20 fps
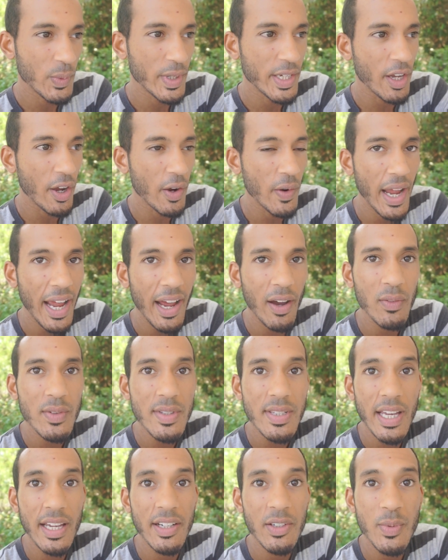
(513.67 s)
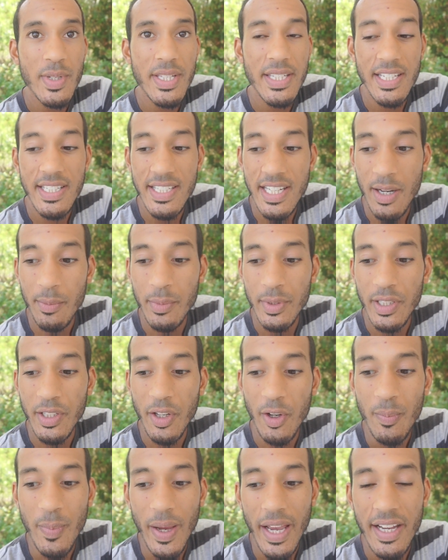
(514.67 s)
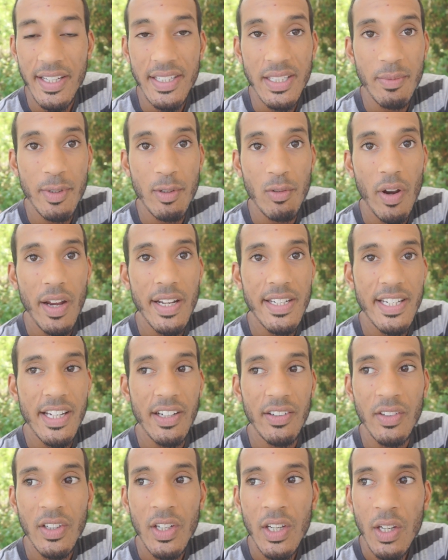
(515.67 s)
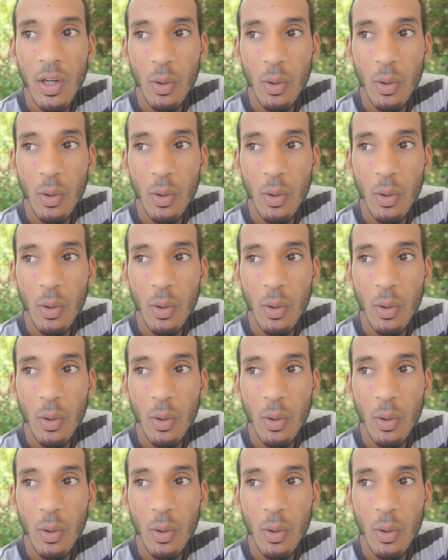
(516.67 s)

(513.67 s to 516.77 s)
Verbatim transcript: We go out and we sit down with a notepad and we write down